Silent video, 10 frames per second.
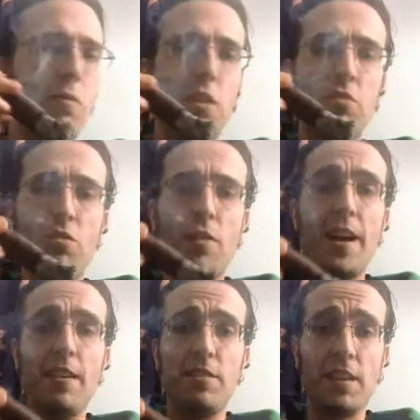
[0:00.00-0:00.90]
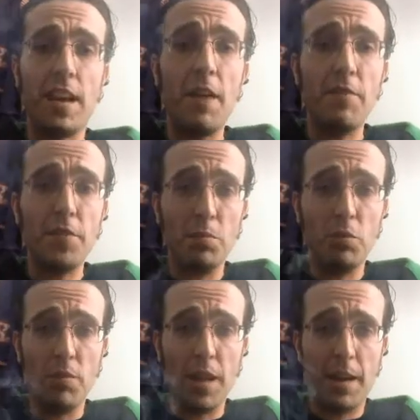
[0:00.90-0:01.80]
Retrohale is a
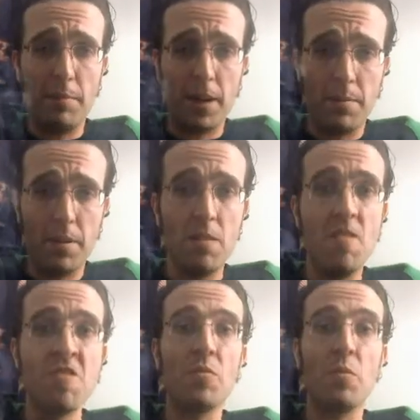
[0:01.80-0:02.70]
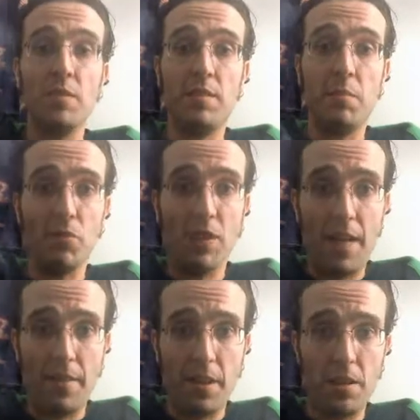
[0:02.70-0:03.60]
comfortable black pepper with some
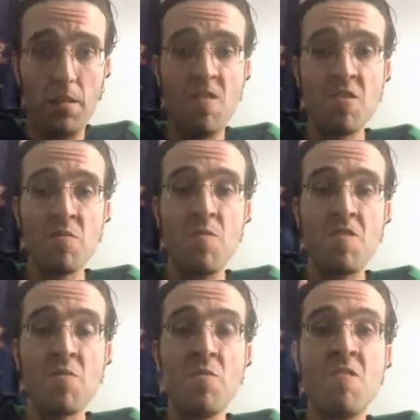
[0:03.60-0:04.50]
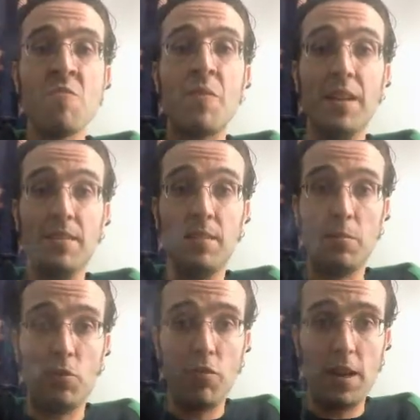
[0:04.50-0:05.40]
leather and
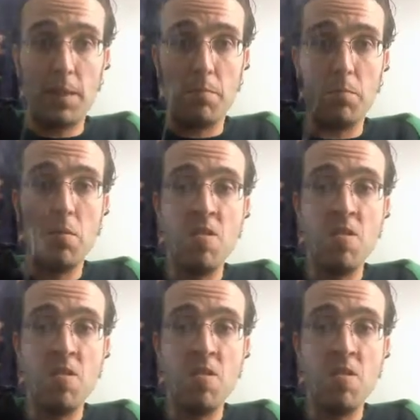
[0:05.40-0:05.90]
some cream